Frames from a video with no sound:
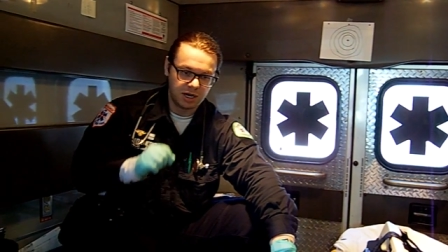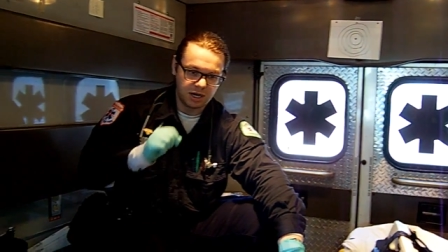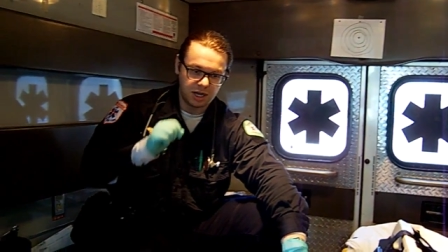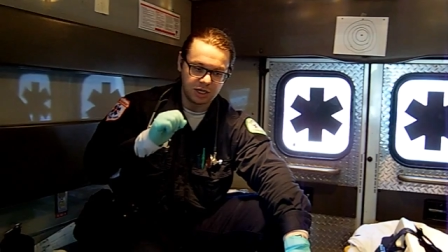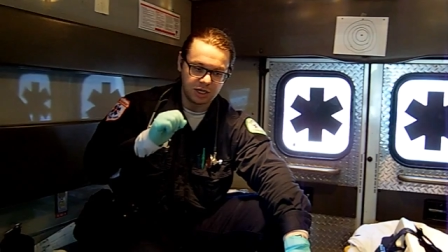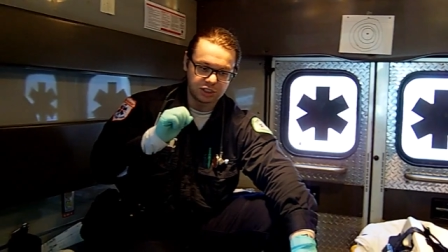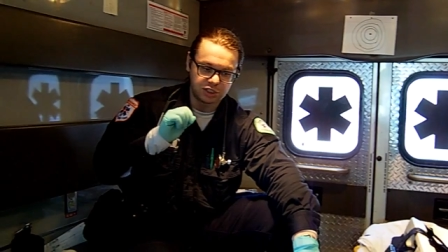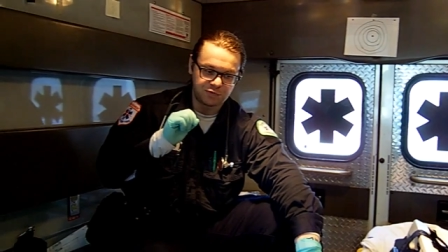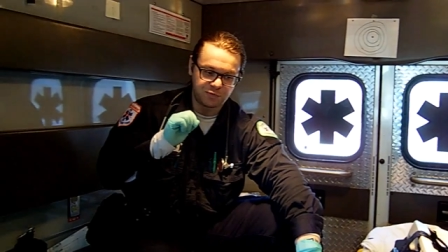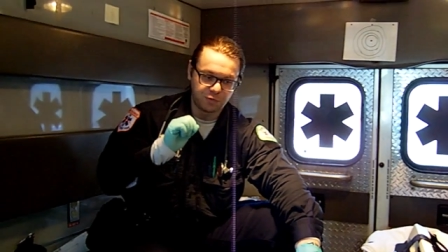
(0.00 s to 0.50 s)

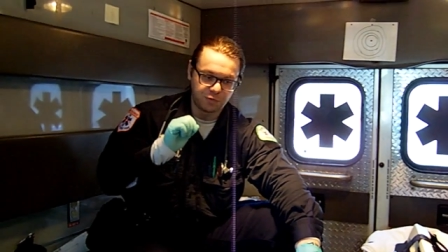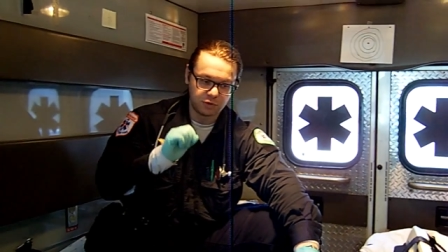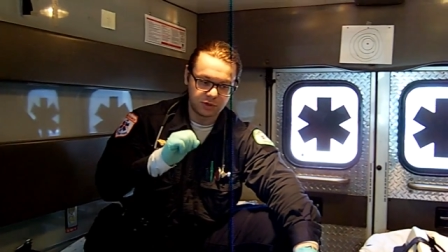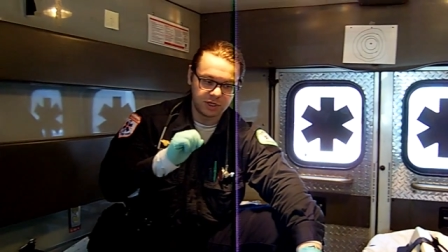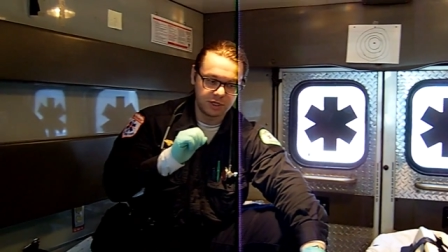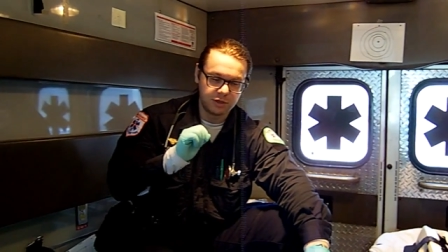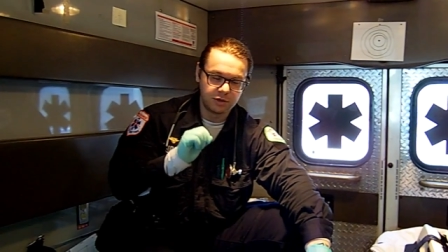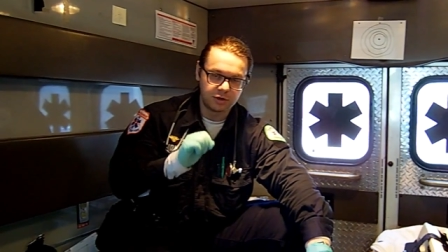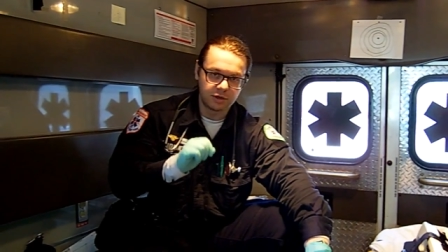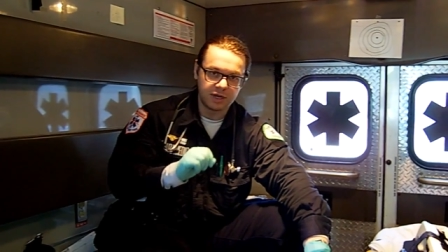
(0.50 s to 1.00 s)
It's fully
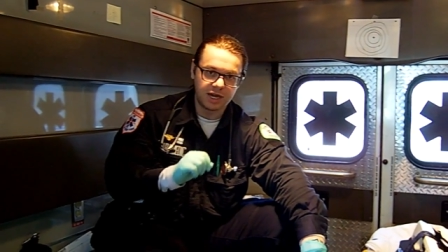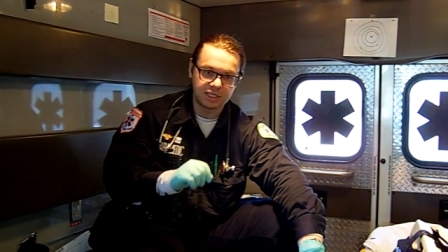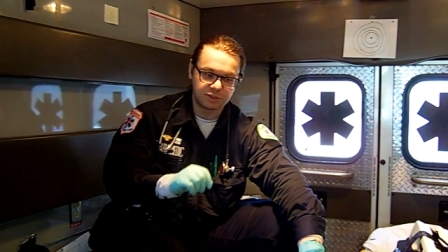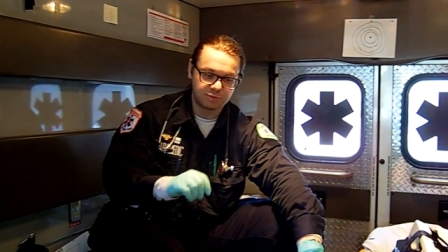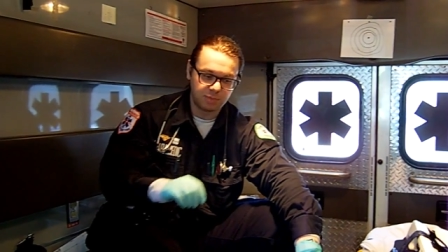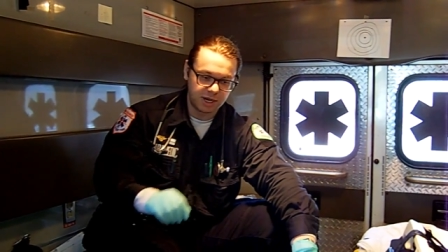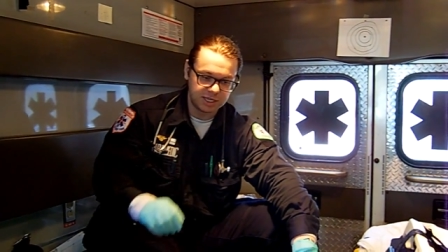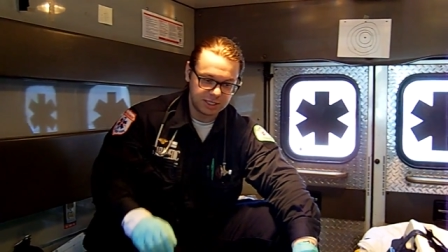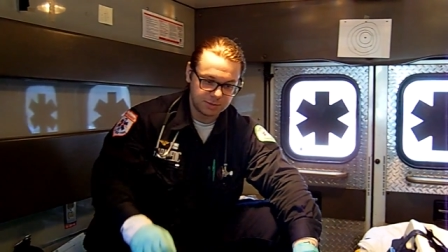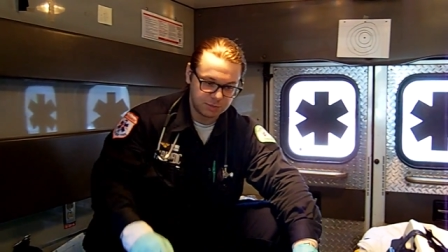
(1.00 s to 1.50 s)
utilized
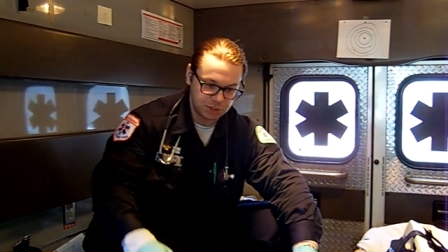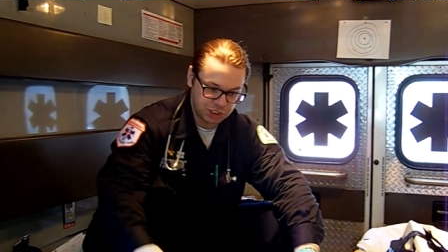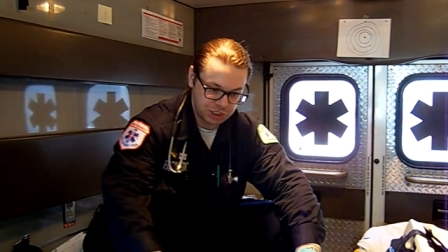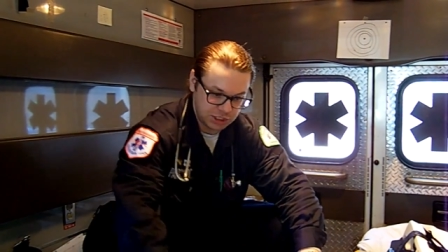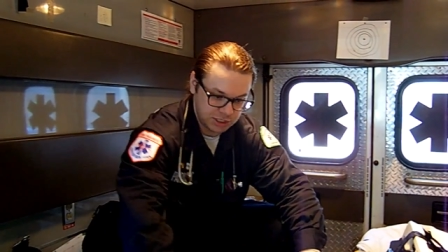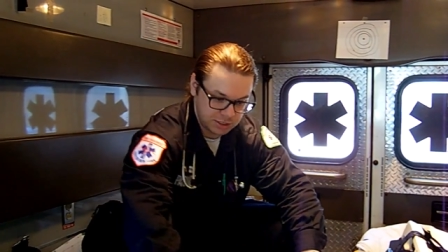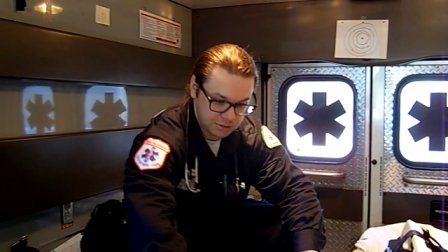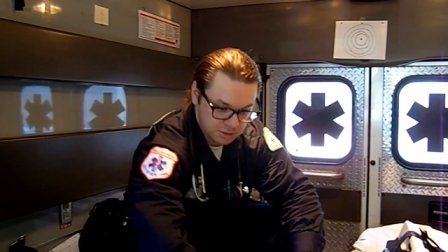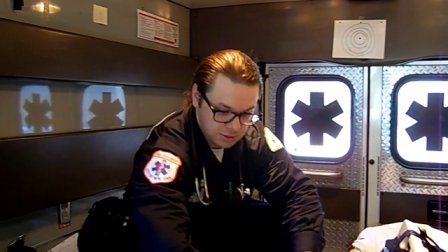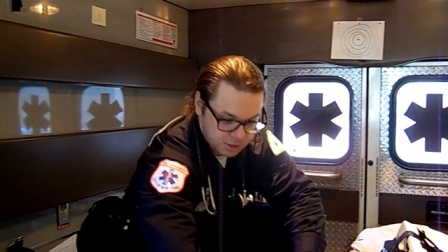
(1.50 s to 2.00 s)
by the
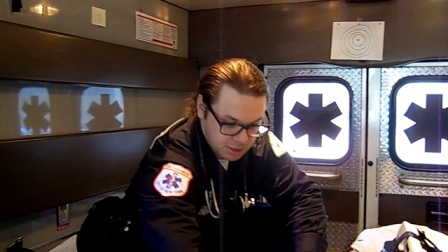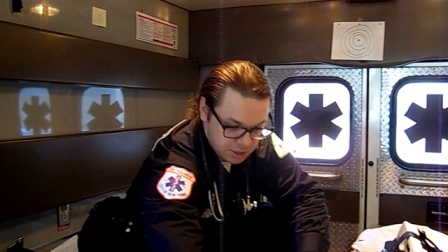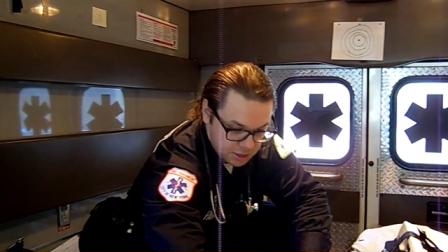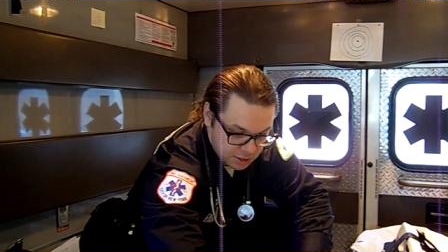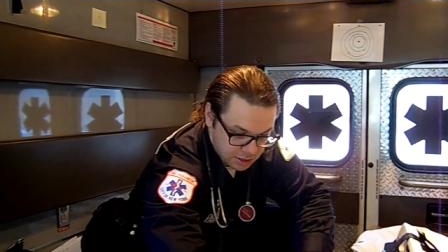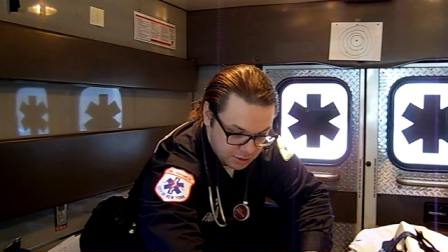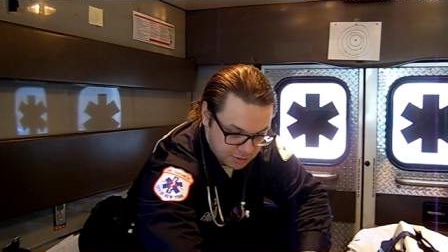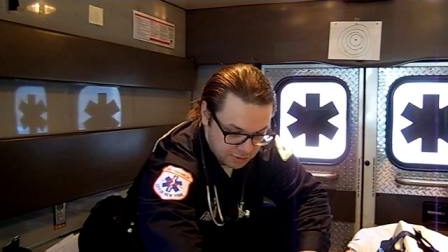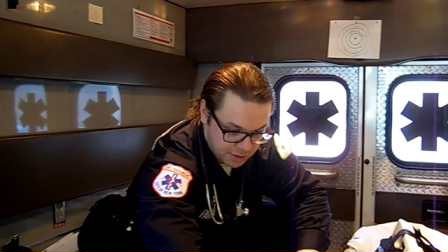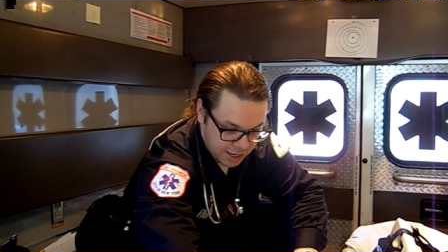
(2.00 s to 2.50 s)
machine,
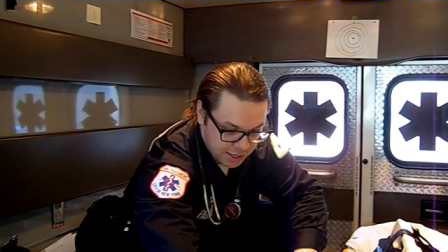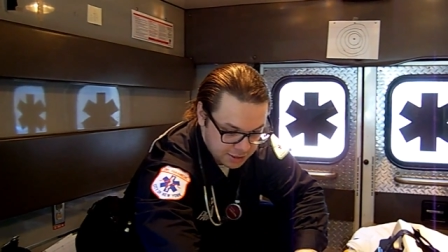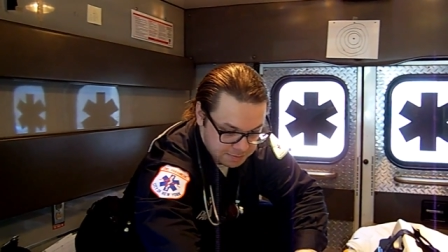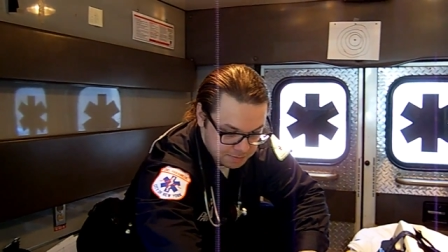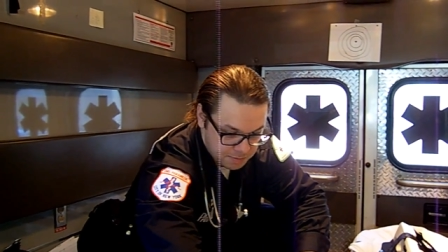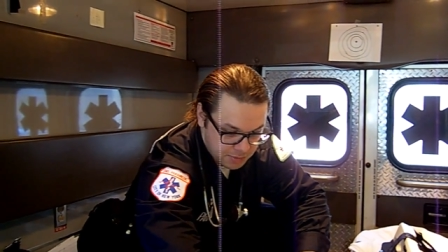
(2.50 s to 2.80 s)
right?